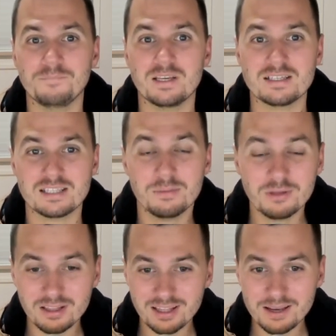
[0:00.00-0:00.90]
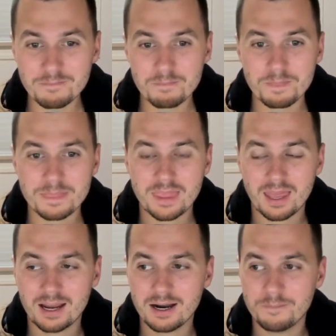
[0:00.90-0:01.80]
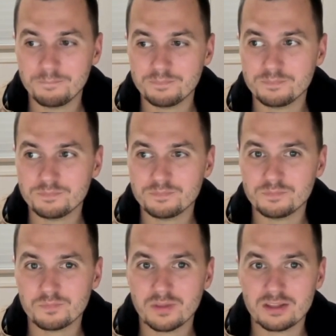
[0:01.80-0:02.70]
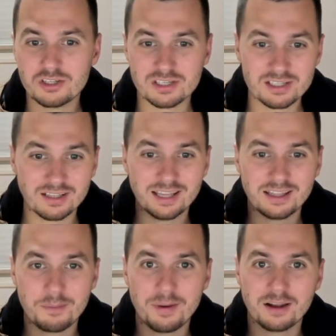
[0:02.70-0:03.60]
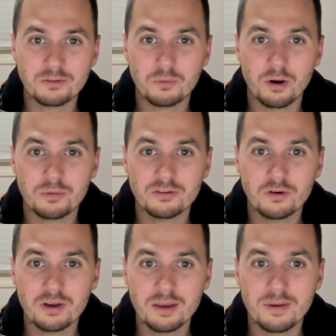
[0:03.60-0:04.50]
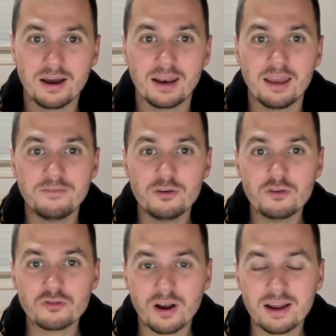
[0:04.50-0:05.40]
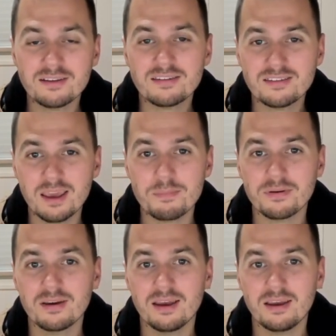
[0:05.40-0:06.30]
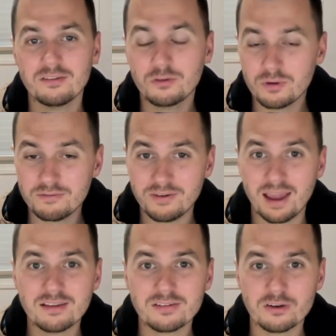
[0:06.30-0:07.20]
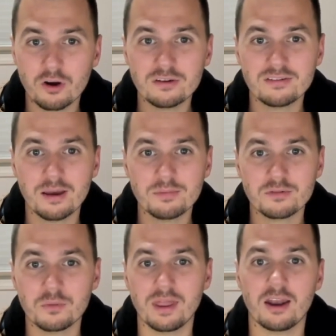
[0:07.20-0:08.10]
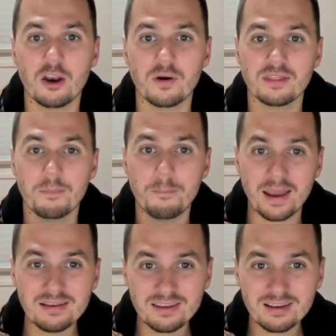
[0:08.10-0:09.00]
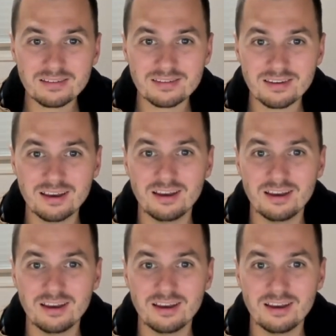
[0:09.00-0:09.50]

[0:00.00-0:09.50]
Similarly, um, just to link that back to what we're talking about, if you try and skip to advanced concepts without knowing the basics,